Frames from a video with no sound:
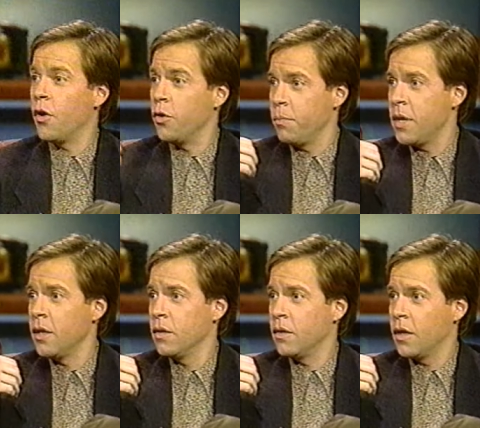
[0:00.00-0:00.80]
hurt me,
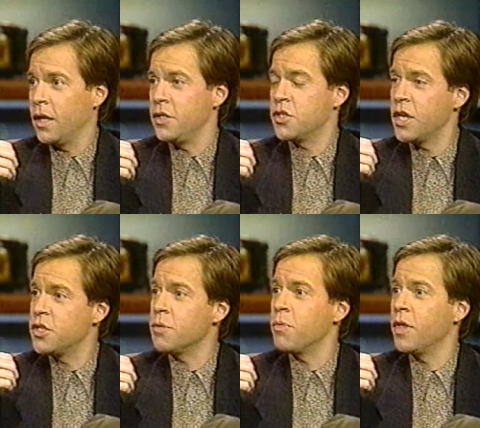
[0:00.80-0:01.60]
and he said
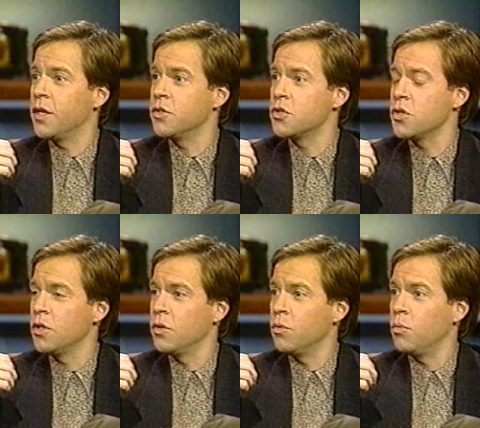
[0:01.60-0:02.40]
some things
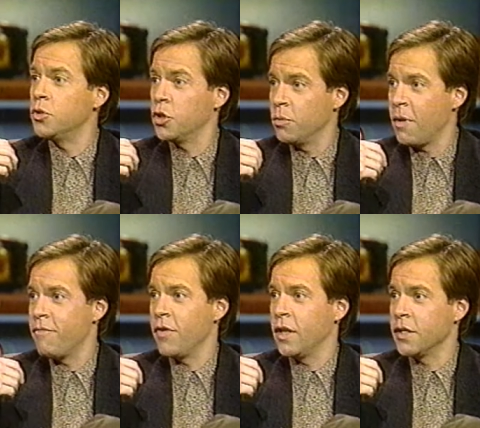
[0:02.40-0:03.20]
which hurt my
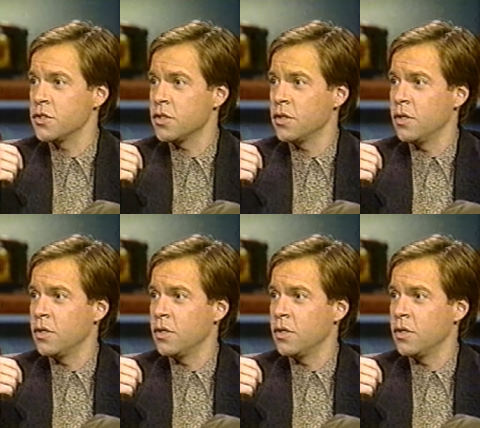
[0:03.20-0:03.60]
feelings,